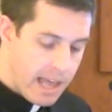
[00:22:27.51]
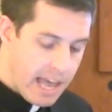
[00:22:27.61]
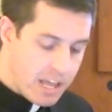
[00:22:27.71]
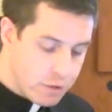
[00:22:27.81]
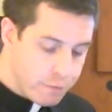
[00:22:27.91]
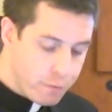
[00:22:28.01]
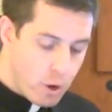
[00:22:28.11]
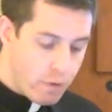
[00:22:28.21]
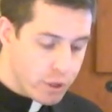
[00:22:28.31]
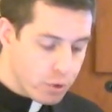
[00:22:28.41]
At the
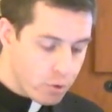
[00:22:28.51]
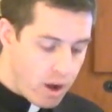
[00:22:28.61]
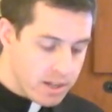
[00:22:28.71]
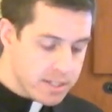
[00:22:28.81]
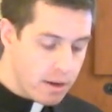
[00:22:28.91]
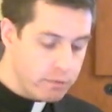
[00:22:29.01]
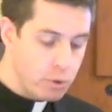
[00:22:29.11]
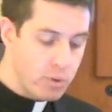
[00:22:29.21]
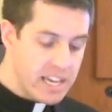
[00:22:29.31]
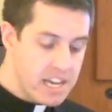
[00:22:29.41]
foot of the cross of
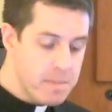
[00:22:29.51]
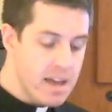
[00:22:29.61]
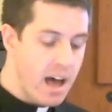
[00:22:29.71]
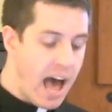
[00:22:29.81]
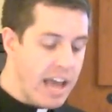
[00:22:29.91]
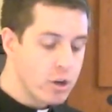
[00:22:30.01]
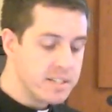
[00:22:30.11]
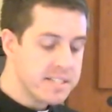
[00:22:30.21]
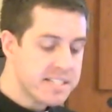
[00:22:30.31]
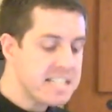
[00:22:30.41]
leukemia, I
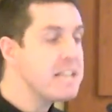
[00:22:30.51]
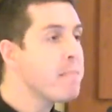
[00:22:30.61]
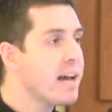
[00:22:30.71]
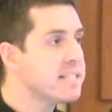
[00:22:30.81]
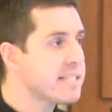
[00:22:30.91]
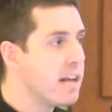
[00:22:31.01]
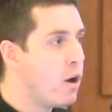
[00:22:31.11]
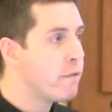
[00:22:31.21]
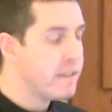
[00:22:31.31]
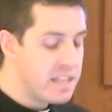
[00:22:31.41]
could see
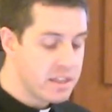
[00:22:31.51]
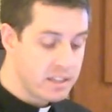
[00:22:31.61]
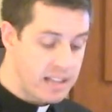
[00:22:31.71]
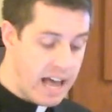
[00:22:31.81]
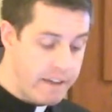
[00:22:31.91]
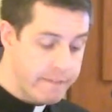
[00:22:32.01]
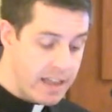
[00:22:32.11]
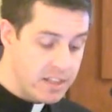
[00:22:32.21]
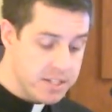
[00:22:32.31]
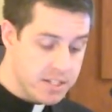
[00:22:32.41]
myself in the life
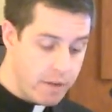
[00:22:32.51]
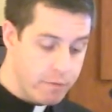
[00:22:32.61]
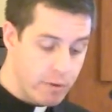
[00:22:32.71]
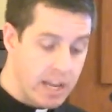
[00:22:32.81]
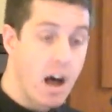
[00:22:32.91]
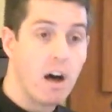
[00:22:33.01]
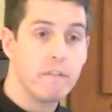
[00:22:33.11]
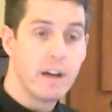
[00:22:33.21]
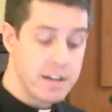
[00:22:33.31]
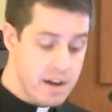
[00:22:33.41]
and the suffering
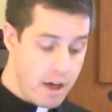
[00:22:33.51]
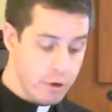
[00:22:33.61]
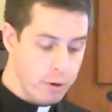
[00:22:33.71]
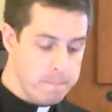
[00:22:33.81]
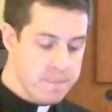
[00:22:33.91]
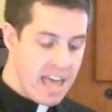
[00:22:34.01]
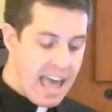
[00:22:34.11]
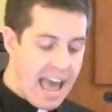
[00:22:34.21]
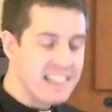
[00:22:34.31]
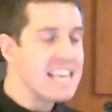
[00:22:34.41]
of another.
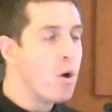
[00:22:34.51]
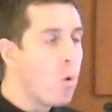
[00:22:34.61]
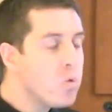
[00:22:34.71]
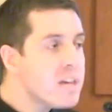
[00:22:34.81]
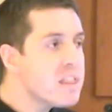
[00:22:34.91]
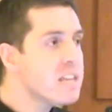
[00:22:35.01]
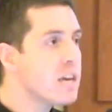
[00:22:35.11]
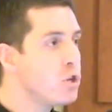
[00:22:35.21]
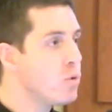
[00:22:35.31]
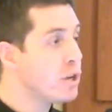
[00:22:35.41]
And the only thing
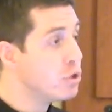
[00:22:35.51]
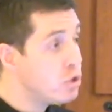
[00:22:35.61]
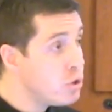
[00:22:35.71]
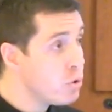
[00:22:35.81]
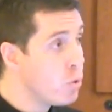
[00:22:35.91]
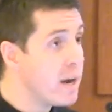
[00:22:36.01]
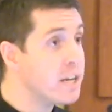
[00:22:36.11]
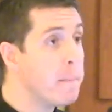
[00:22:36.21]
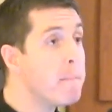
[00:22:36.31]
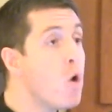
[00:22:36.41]
that you can do
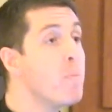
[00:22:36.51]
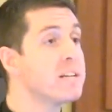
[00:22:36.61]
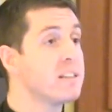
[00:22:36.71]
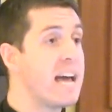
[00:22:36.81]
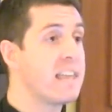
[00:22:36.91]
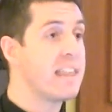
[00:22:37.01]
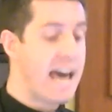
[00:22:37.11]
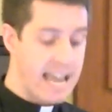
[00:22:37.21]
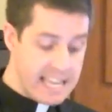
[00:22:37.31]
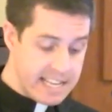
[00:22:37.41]
in a moment like
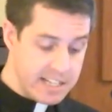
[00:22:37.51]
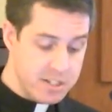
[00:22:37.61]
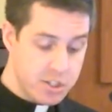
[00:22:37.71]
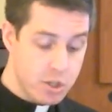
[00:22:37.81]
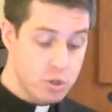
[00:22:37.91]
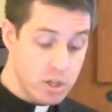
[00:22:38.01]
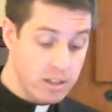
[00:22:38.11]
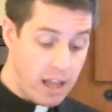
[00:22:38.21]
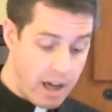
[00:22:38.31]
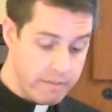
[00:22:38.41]
that is to
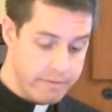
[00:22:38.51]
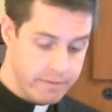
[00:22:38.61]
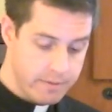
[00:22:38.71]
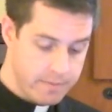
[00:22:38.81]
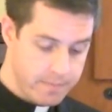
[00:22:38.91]
love.